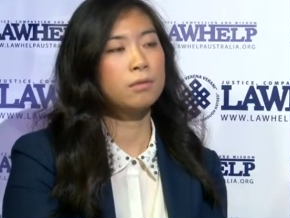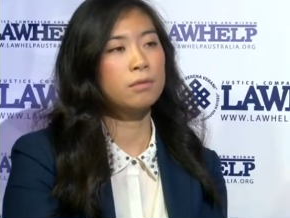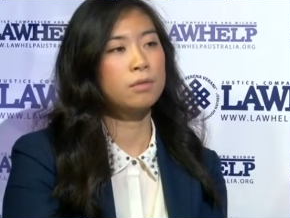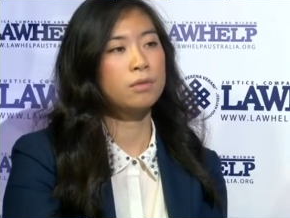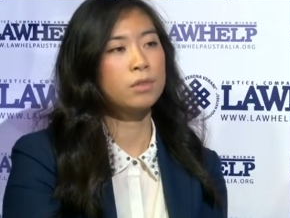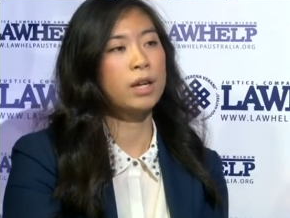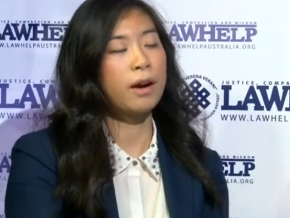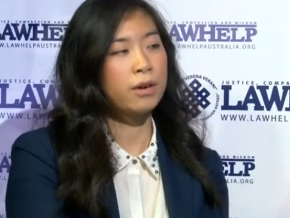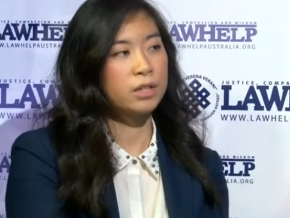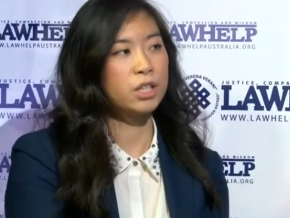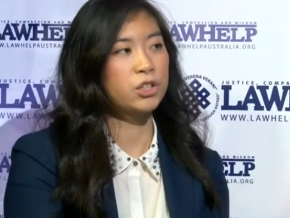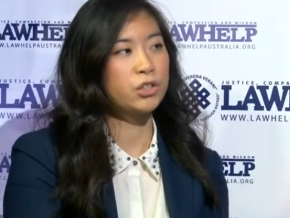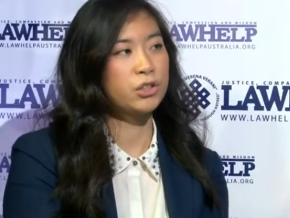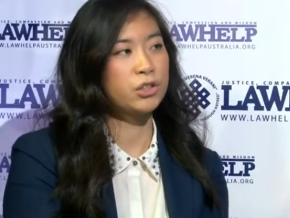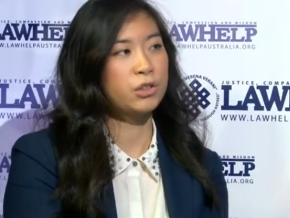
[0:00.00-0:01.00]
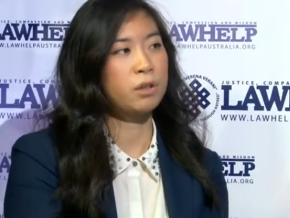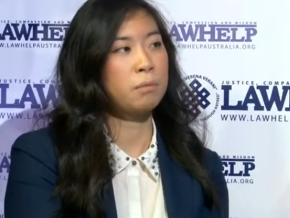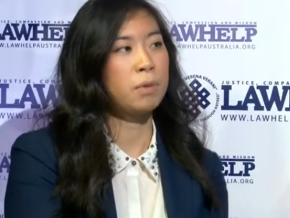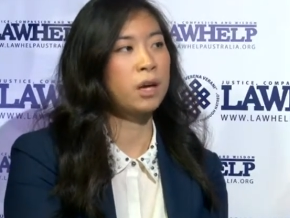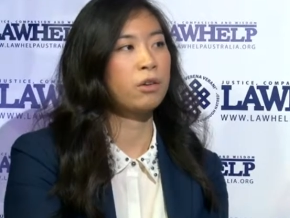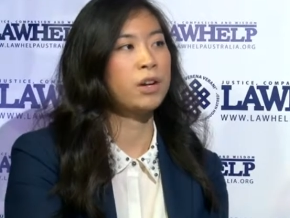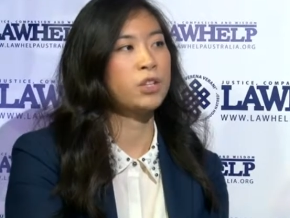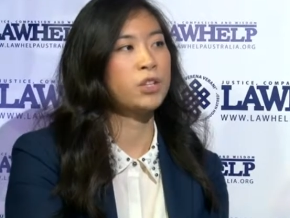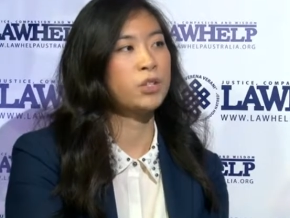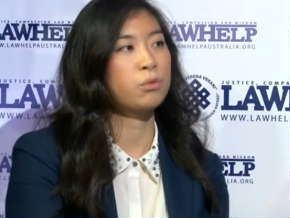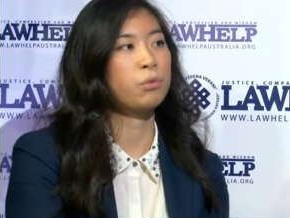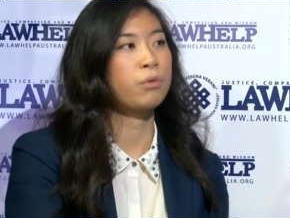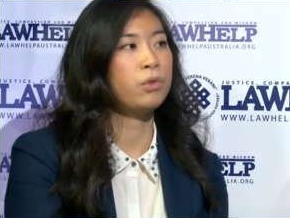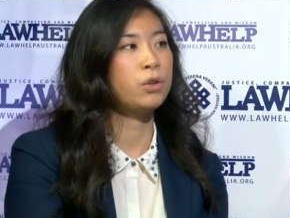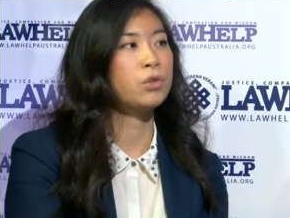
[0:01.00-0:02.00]
Karyn touched on the
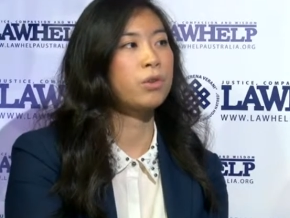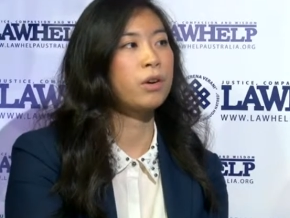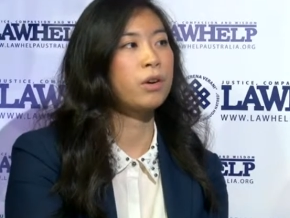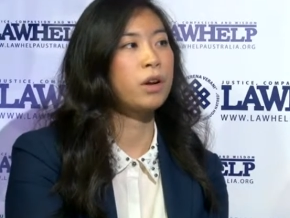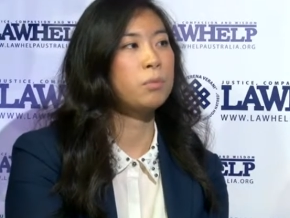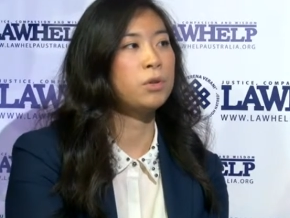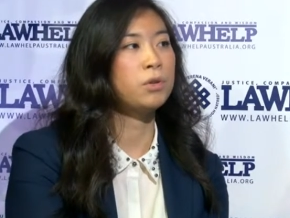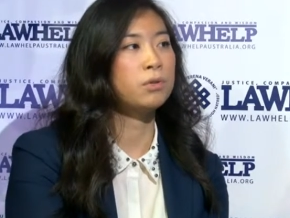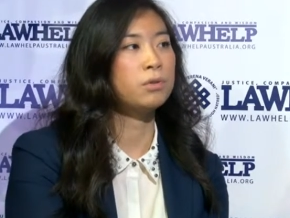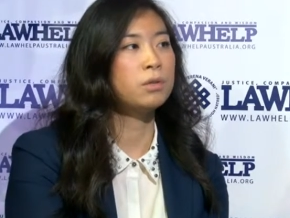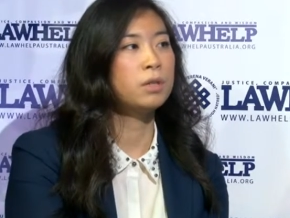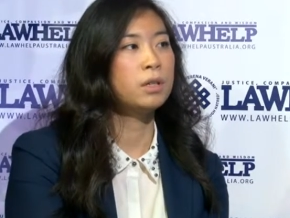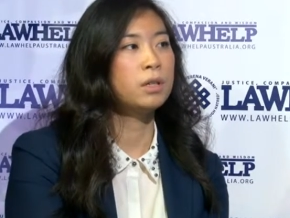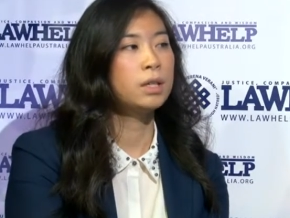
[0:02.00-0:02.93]
Migration Review Tribunal.